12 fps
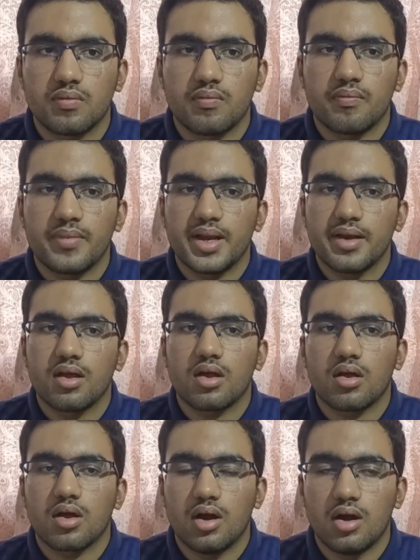made
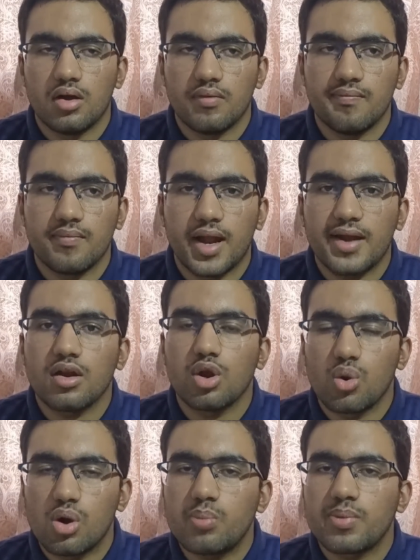at a
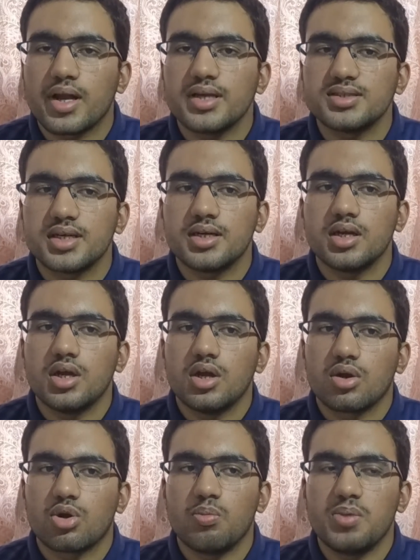lower price and
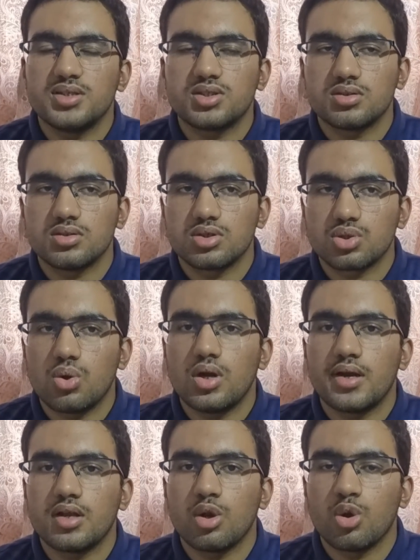could be sold
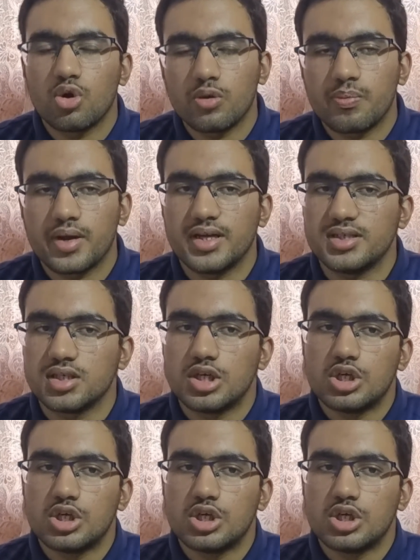at a lower price,